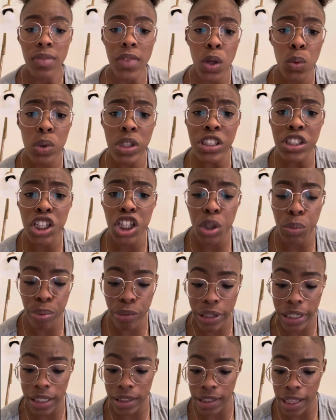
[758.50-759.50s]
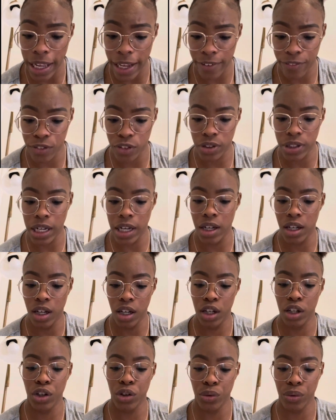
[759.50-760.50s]
what's going to bring life. They're not
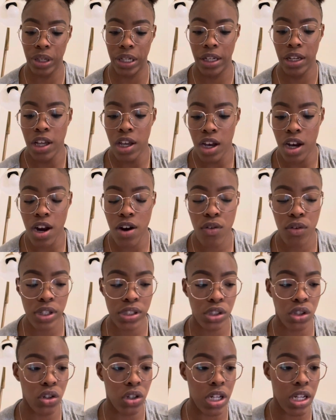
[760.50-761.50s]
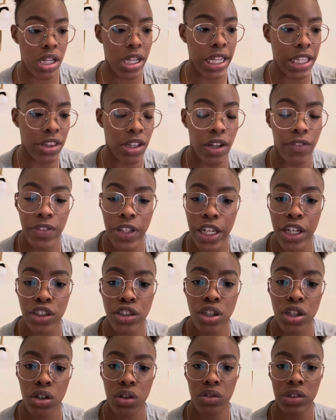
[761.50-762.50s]
hungry of what's going to, of the
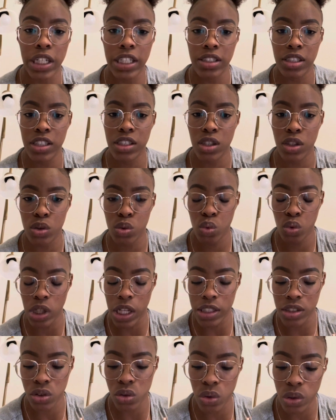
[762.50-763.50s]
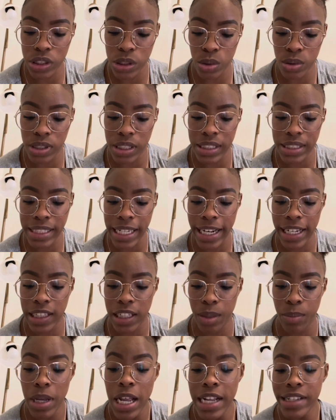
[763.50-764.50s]
eternal things that's, just, that's going to sustain
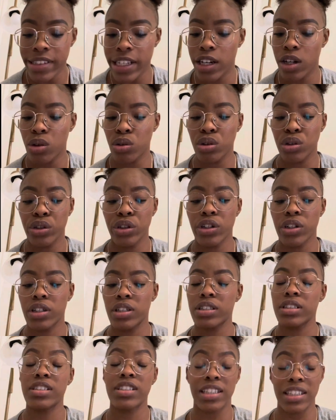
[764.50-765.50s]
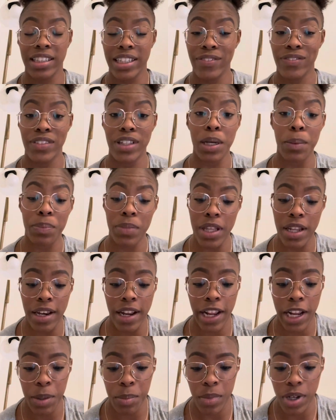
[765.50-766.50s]
them. They don't look to lift up the
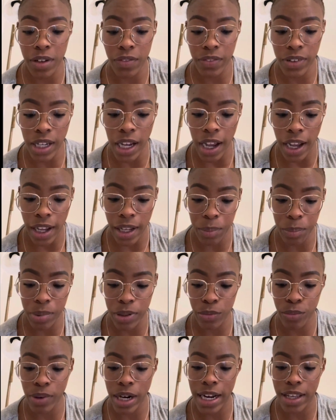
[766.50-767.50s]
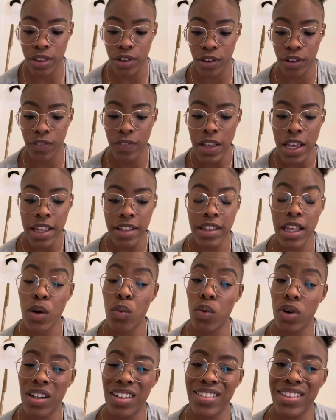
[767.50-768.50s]
name of God, but rather they
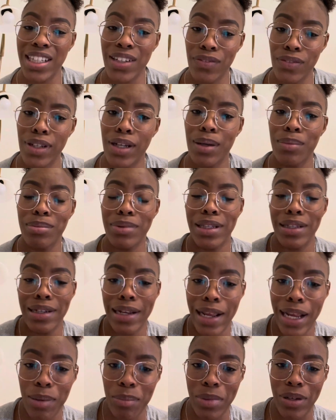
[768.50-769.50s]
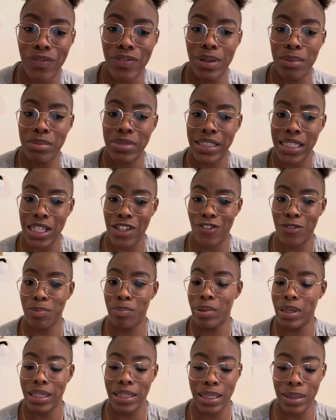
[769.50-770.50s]
want to lift up the name of themselves.
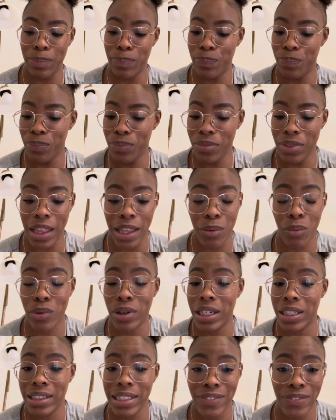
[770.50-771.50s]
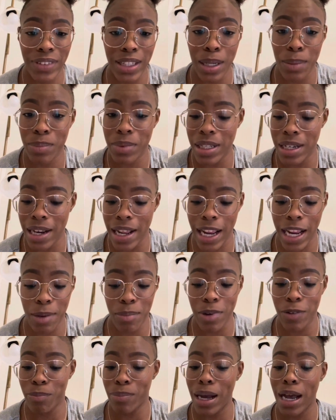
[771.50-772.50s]
Billy, they want to lift up the name
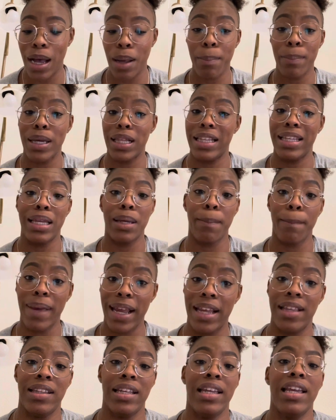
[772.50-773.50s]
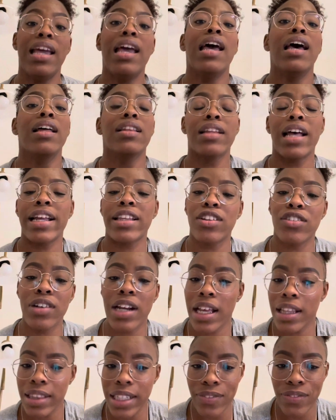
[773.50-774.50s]
of Bob, Billy, and Bailey. Like they're
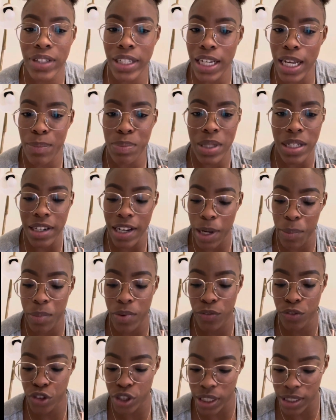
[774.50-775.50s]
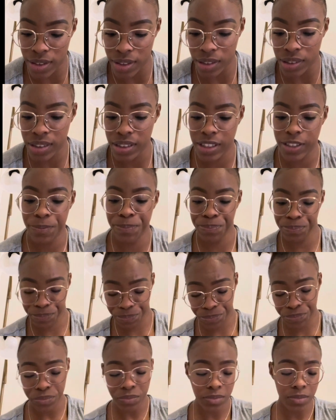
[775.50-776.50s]
not lifting up the name of Jesus.
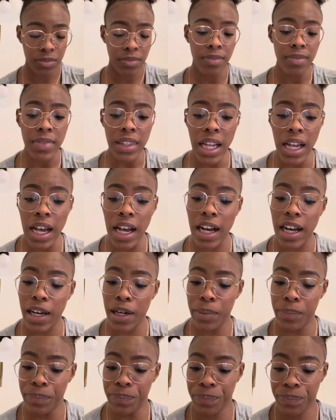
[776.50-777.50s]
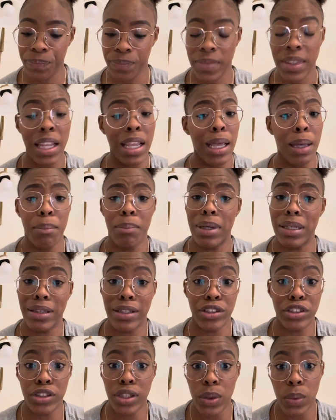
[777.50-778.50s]
Um, but
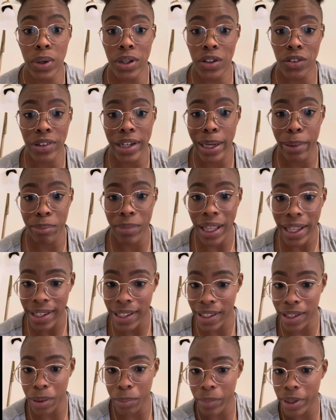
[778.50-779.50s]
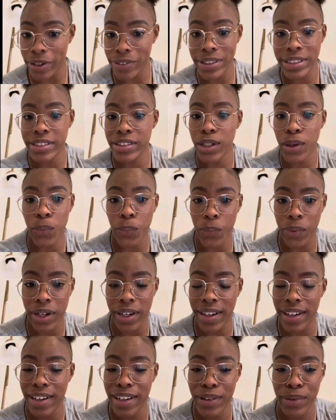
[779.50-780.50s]
there's no other name like him. There is no
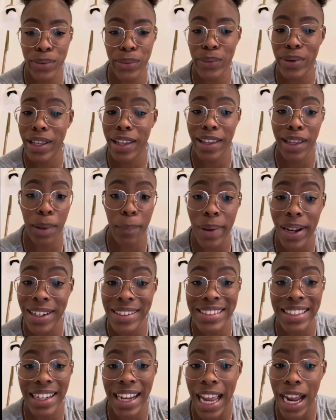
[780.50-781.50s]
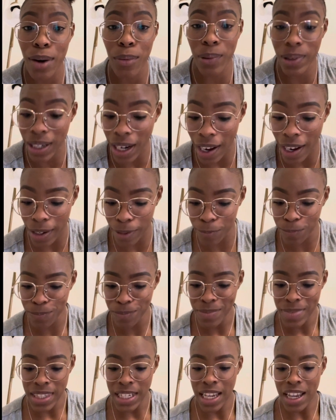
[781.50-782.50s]
one who can compare to our God.
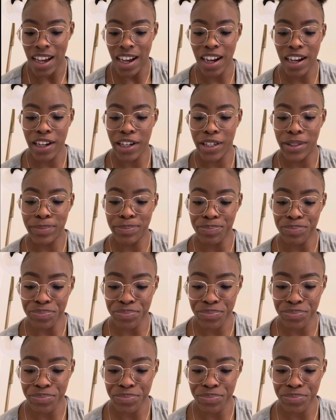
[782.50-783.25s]
Um,